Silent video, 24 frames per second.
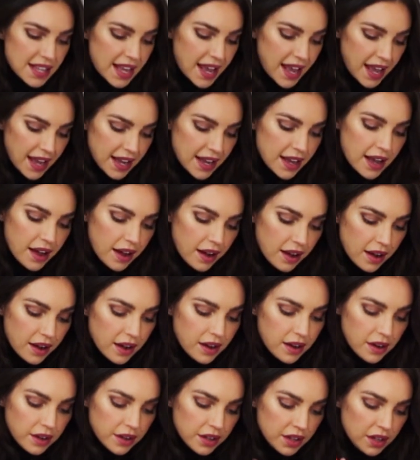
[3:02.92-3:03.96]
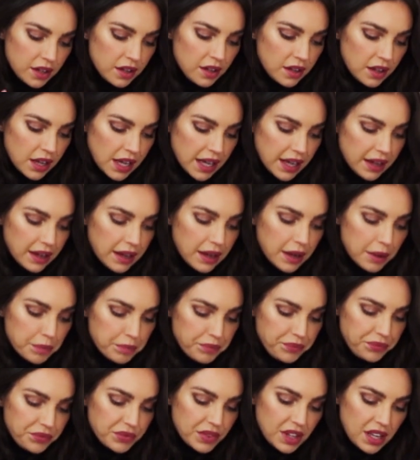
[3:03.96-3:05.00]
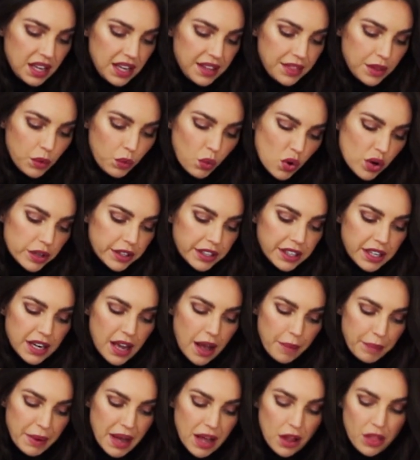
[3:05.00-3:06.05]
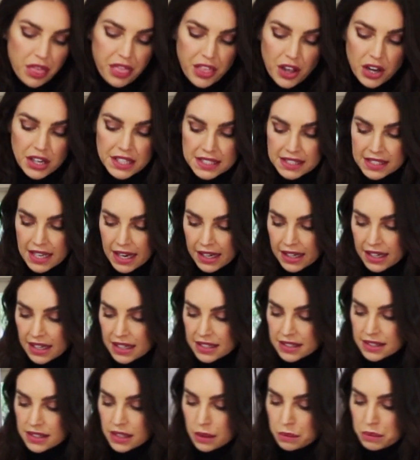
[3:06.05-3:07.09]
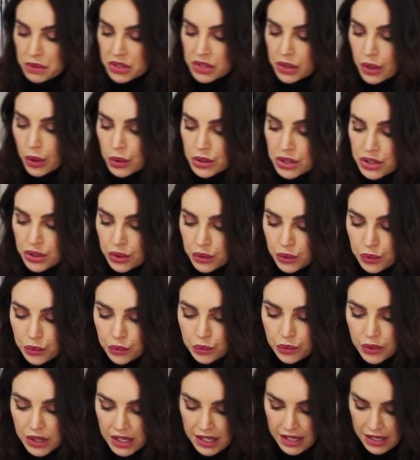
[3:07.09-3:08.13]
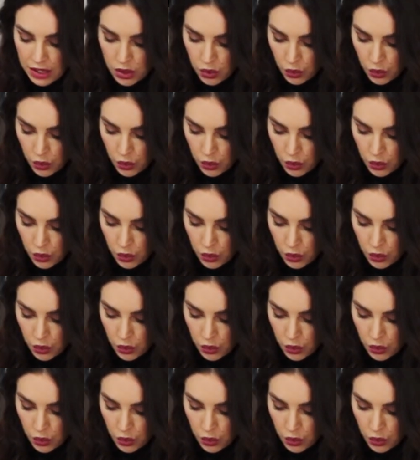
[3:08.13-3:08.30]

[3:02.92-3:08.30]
they are in the water, about 30 seconds, I'm just going to really